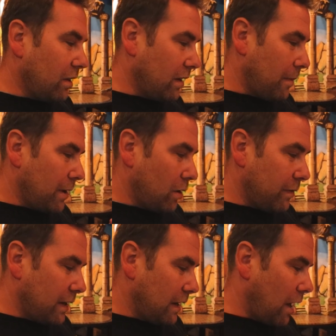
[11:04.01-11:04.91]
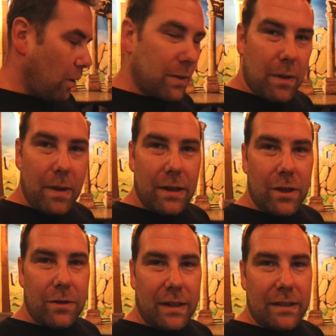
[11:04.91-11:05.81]
oh, let me know if you need any help with the
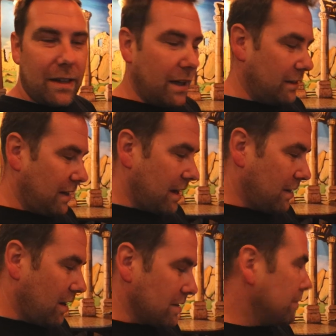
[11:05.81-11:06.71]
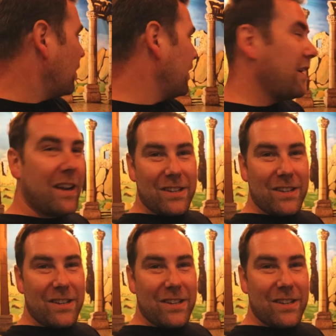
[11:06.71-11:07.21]
menu, and uh, yeah, awesome. Oh, here he